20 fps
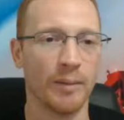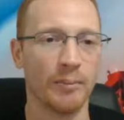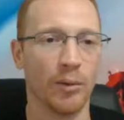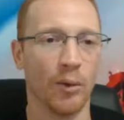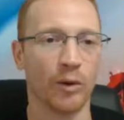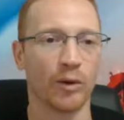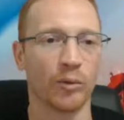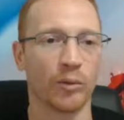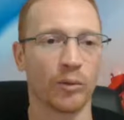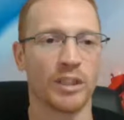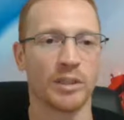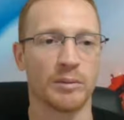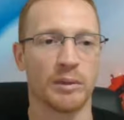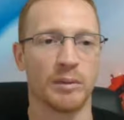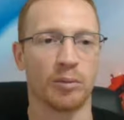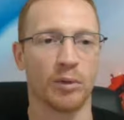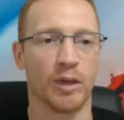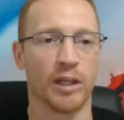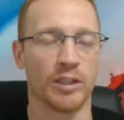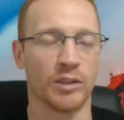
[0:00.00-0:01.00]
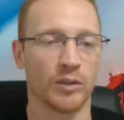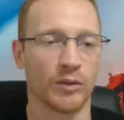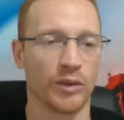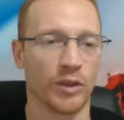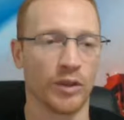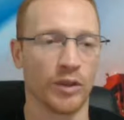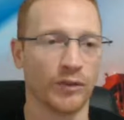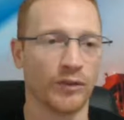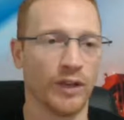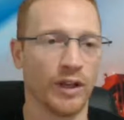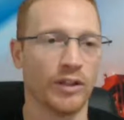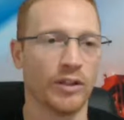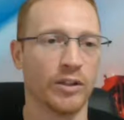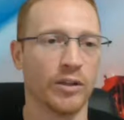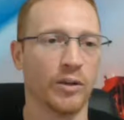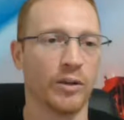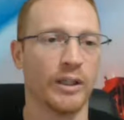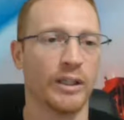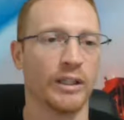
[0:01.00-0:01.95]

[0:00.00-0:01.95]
Both reasonably priced over there in FanDuel,